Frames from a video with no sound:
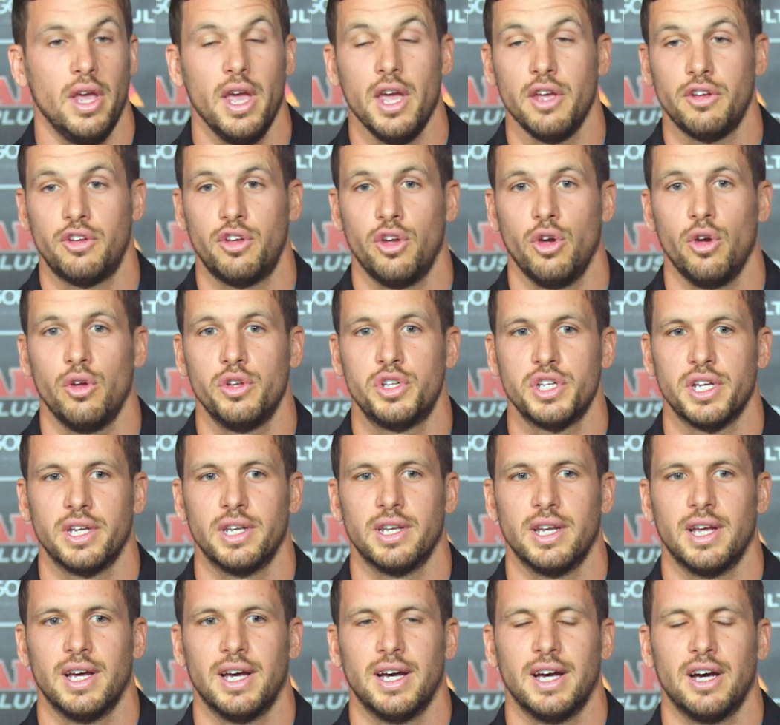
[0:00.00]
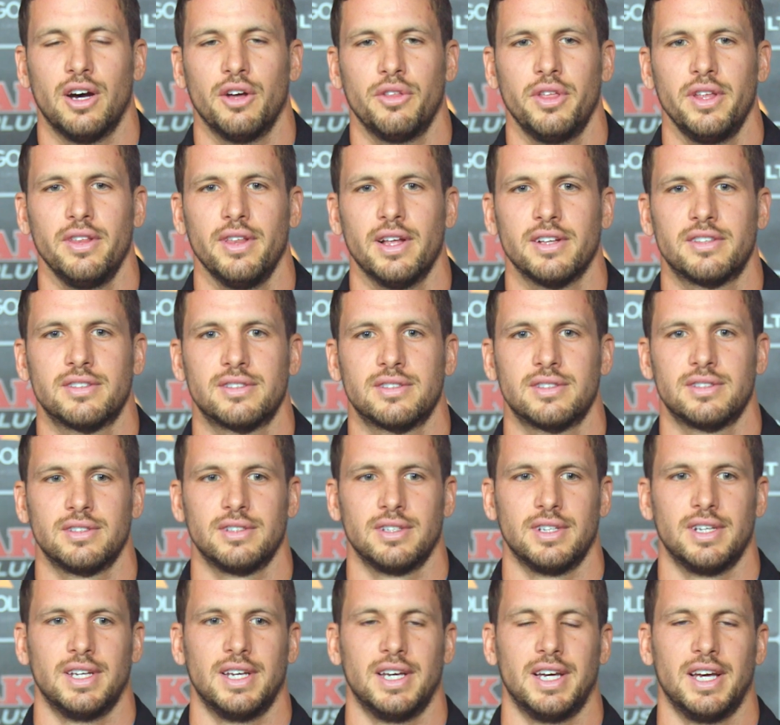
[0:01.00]
Yeah, huge. And I think
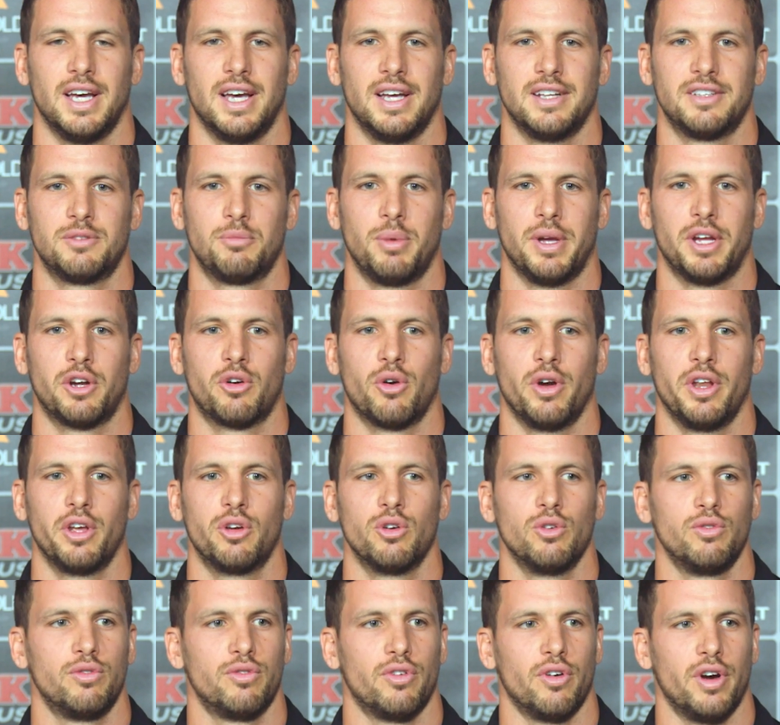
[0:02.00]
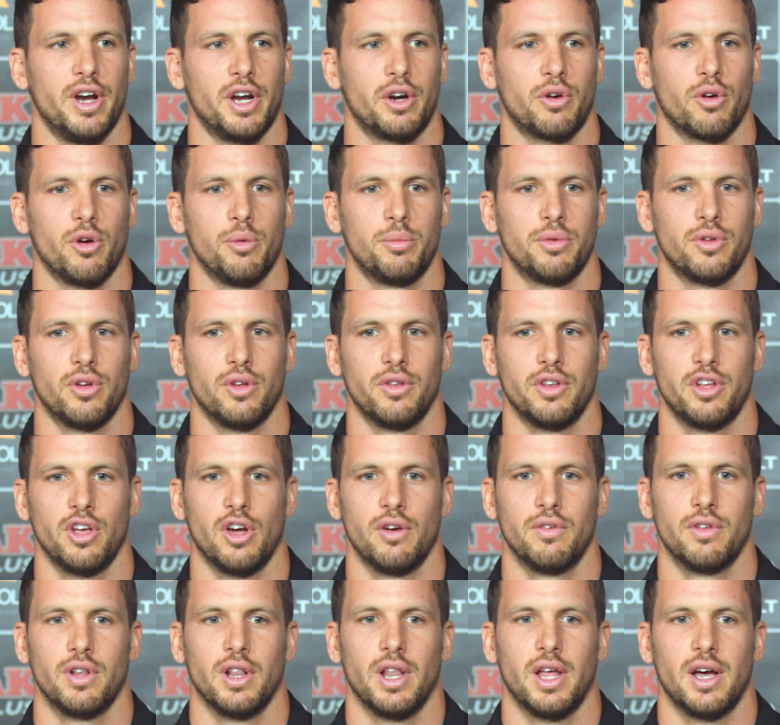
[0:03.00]
that's it's been critical for our group certainly
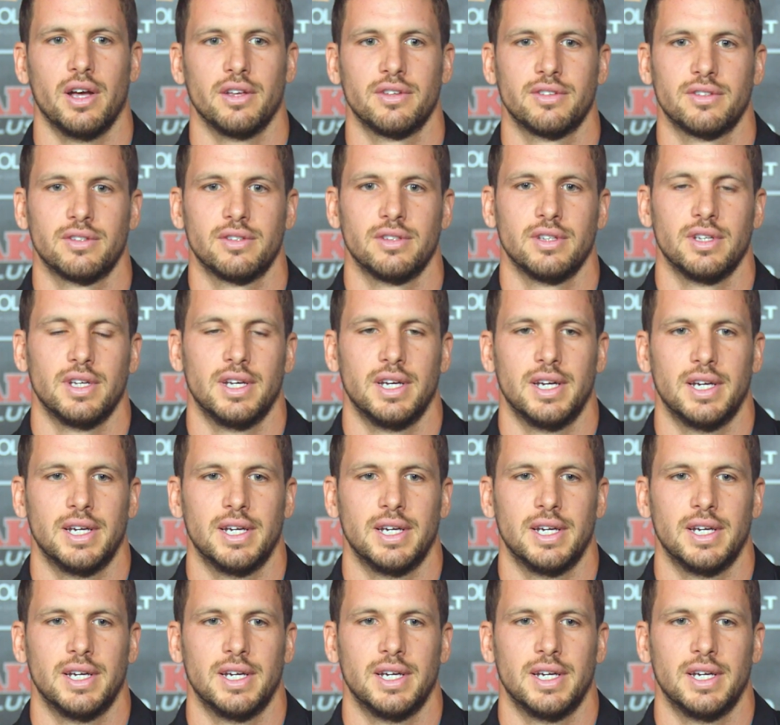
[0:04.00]
over the last